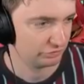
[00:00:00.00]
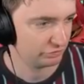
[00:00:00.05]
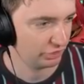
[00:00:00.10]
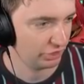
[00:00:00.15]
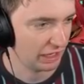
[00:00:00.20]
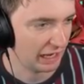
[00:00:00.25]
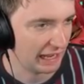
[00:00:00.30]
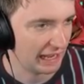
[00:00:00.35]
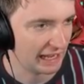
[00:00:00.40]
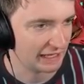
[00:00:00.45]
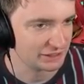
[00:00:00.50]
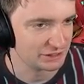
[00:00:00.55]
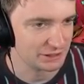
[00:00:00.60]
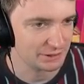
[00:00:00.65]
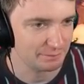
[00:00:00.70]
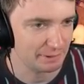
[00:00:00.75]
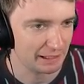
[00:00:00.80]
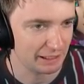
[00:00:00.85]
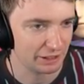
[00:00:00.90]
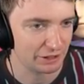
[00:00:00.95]
So I
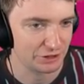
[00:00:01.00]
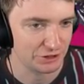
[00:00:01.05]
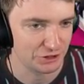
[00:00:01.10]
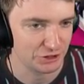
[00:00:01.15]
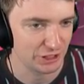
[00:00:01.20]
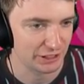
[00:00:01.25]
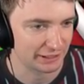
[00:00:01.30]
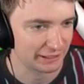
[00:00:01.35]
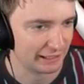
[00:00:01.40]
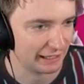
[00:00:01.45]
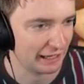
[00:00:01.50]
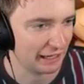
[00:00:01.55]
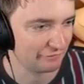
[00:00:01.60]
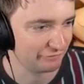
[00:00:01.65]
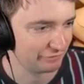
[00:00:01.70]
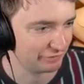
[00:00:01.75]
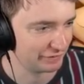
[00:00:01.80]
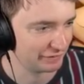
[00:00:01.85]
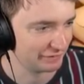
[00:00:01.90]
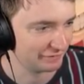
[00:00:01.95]
actually made a new account
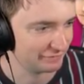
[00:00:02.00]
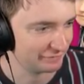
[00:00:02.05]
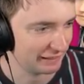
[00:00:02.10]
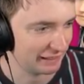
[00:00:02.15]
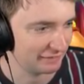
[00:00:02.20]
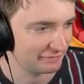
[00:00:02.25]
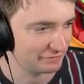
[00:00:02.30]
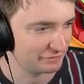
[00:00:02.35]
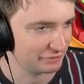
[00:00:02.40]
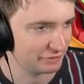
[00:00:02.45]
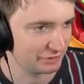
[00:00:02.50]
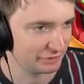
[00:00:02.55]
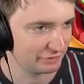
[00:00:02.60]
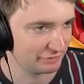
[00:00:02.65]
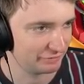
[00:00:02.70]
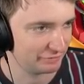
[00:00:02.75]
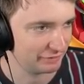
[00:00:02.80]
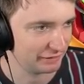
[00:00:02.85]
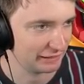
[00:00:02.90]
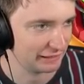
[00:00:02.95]
for this, as you can
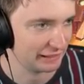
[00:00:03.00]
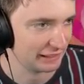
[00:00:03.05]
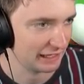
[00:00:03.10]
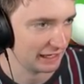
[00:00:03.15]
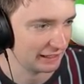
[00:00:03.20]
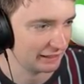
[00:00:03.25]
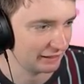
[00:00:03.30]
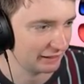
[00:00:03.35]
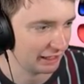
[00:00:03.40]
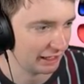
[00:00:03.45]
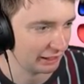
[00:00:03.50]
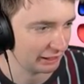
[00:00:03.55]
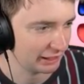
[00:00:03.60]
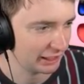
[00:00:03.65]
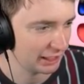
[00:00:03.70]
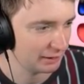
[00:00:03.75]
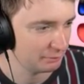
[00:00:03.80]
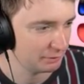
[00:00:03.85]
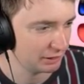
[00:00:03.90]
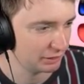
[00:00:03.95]
see, and I
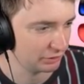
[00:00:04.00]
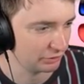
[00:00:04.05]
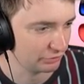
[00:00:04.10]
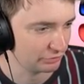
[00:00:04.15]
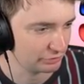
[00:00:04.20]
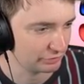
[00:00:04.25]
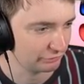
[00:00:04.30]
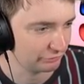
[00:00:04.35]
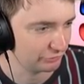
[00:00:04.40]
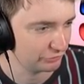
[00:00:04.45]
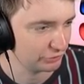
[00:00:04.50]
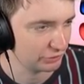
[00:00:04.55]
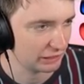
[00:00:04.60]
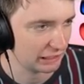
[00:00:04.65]
came in and lost a few